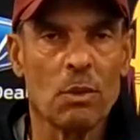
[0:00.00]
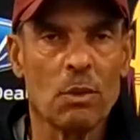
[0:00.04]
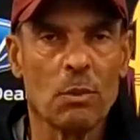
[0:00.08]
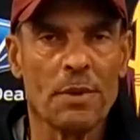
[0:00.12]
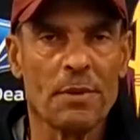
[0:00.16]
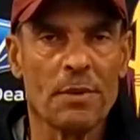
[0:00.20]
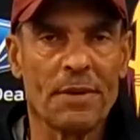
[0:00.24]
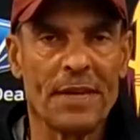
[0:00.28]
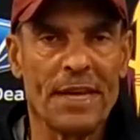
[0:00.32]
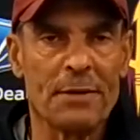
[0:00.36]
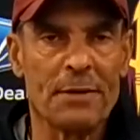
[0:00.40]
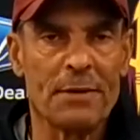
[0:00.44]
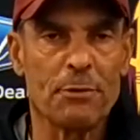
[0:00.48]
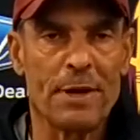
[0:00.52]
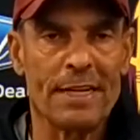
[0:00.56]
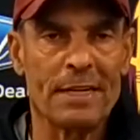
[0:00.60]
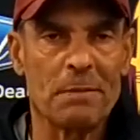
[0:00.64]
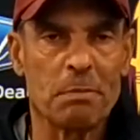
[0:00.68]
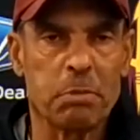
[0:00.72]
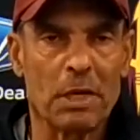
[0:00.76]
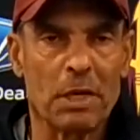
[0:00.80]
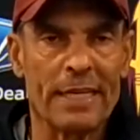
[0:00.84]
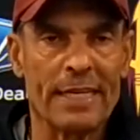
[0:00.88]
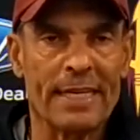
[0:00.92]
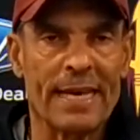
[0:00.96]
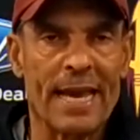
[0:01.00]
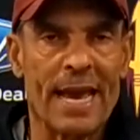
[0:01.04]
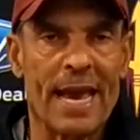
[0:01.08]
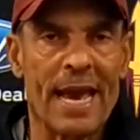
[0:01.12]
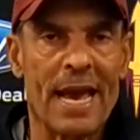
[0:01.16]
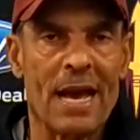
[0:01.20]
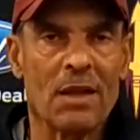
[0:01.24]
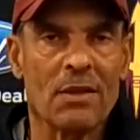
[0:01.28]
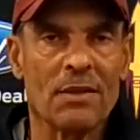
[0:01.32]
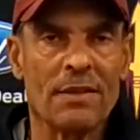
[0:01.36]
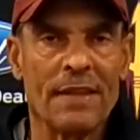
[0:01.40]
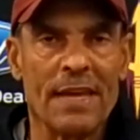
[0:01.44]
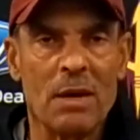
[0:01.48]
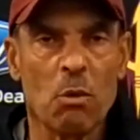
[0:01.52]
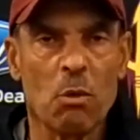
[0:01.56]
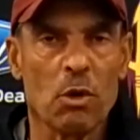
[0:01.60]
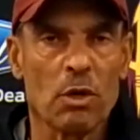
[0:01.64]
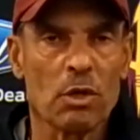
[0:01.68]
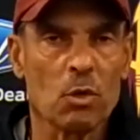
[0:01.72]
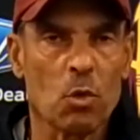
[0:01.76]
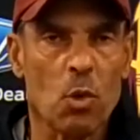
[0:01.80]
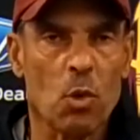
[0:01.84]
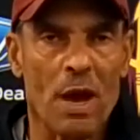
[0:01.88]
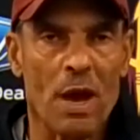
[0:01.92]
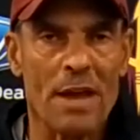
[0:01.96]
when we were getting ready to play Cal and they
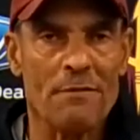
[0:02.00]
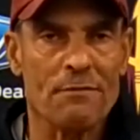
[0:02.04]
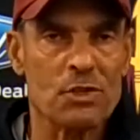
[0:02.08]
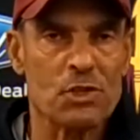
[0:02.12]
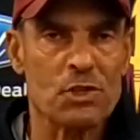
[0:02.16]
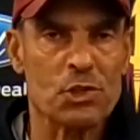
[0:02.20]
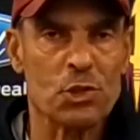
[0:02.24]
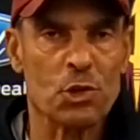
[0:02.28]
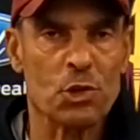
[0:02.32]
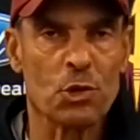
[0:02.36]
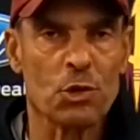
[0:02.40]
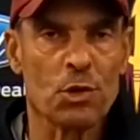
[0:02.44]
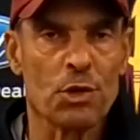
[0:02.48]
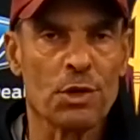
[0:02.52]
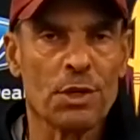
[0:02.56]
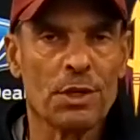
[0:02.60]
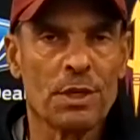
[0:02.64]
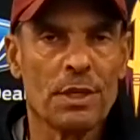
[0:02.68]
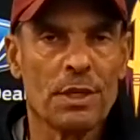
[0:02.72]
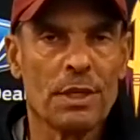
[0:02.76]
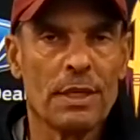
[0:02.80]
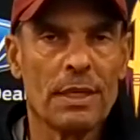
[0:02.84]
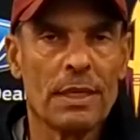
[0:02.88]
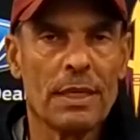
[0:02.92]
weren't quite for sure.